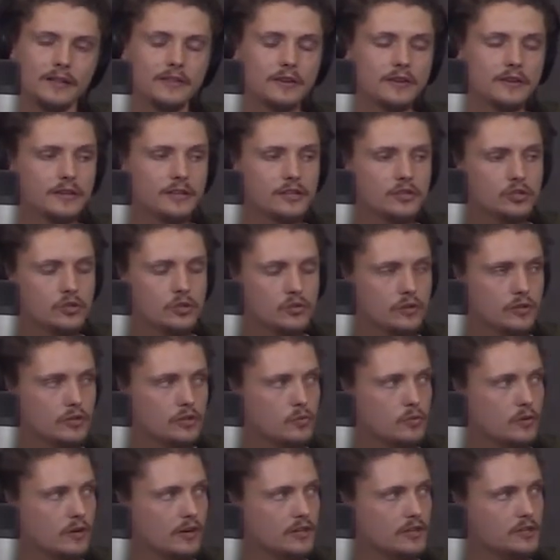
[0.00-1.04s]
And then the
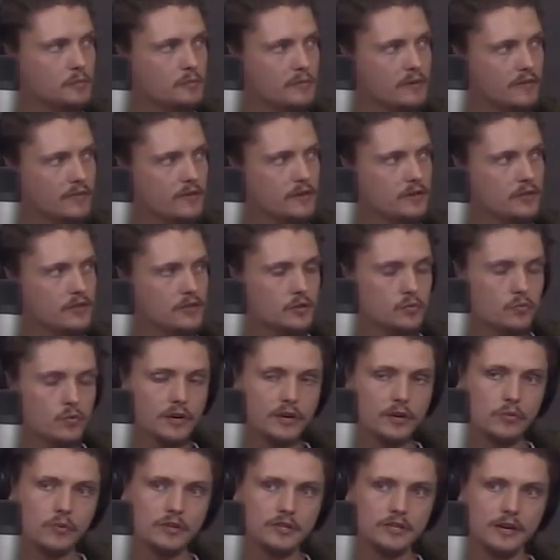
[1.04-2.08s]
students would experience
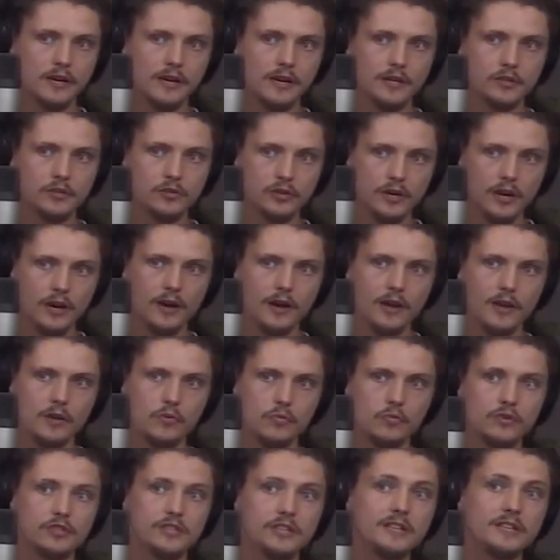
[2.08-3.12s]
what it was like to
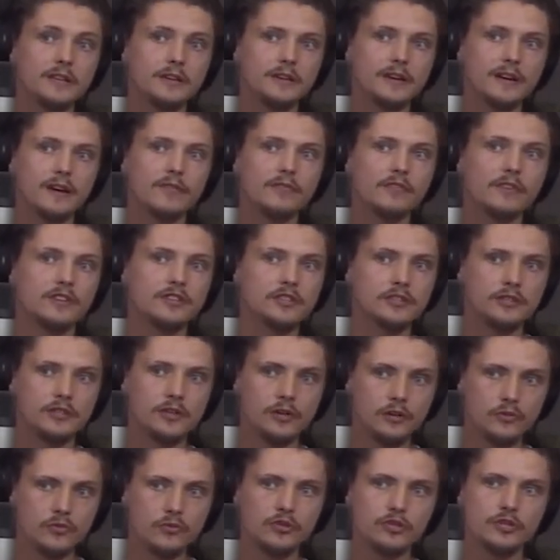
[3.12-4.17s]
die, would see that death is
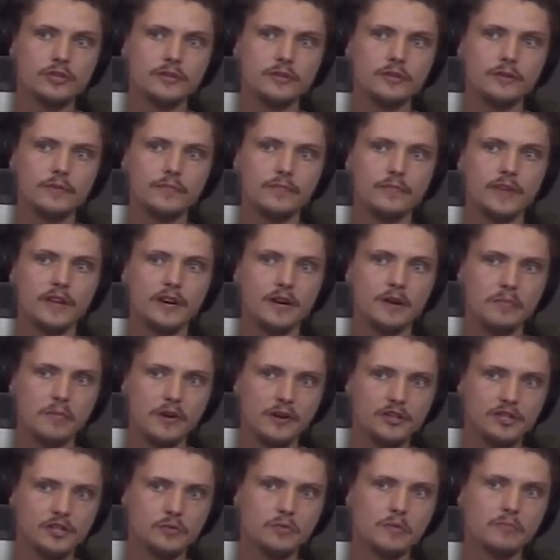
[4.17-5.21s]
an illusion, then the
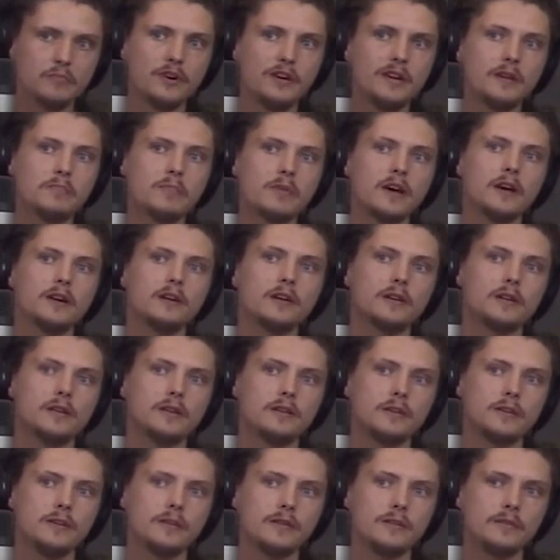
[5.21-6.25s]
master would bring them back.
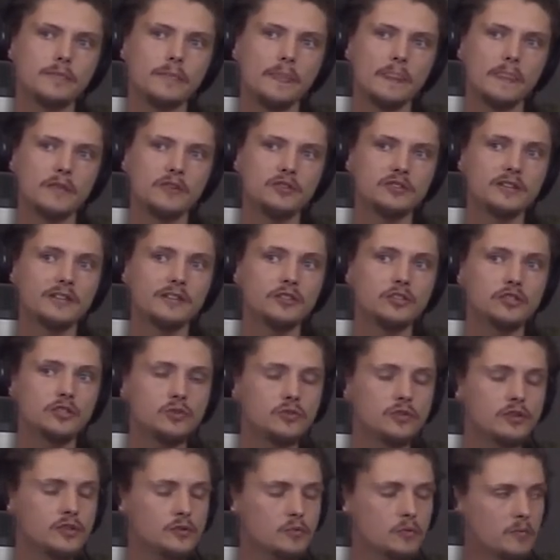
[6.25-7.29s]
Oh. So that the
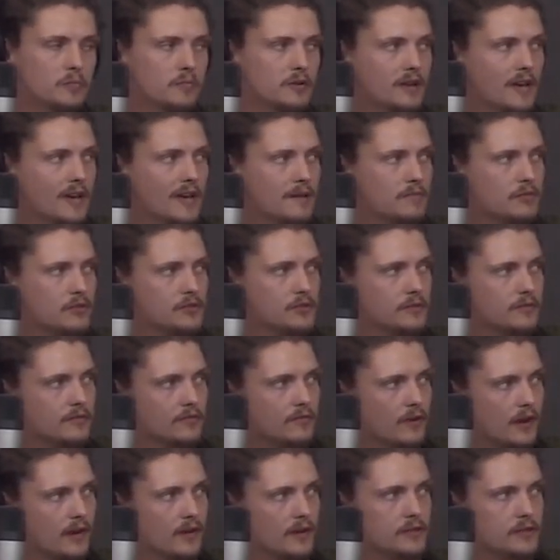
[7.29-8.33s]
students would be able to
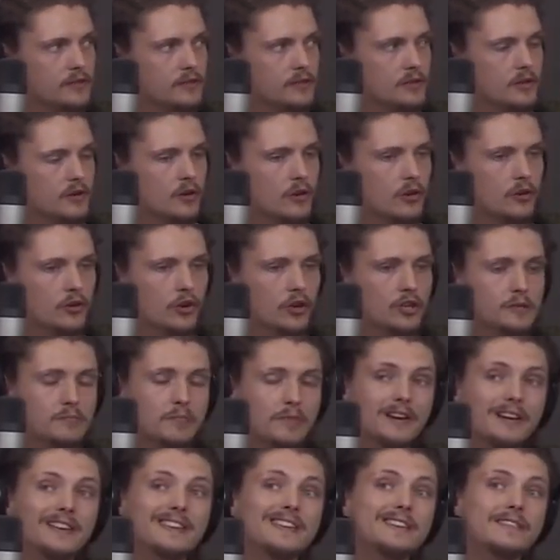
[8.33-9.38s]
fight, not
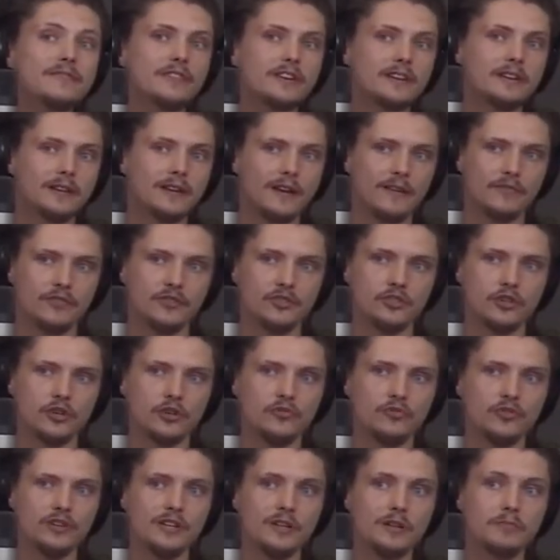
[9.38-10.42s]
believing death is
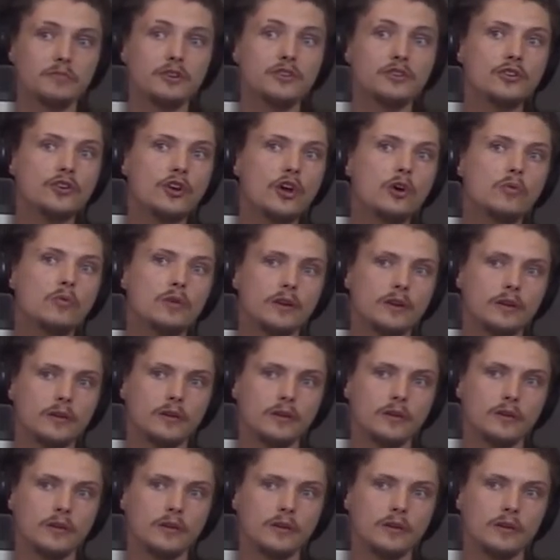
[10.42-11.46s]
not real, but
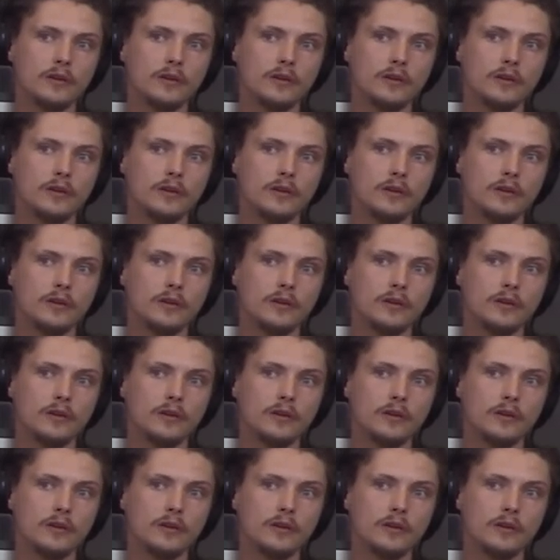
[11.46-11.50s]
knowing